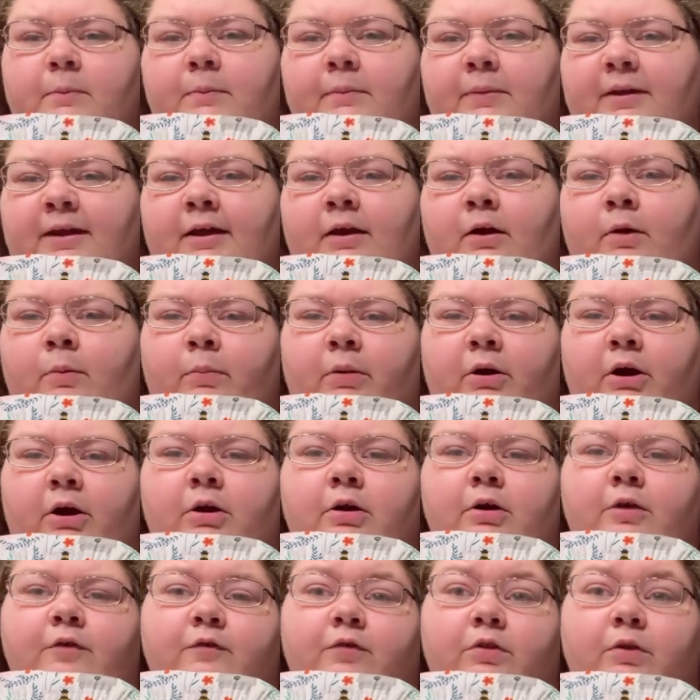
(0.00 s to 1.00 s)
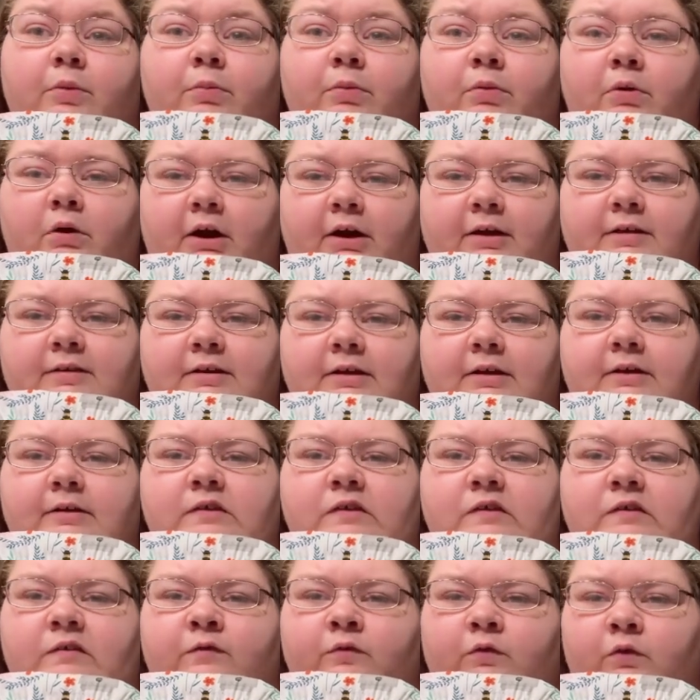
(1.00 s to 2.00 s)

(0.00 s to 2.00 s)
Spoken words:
big part of the process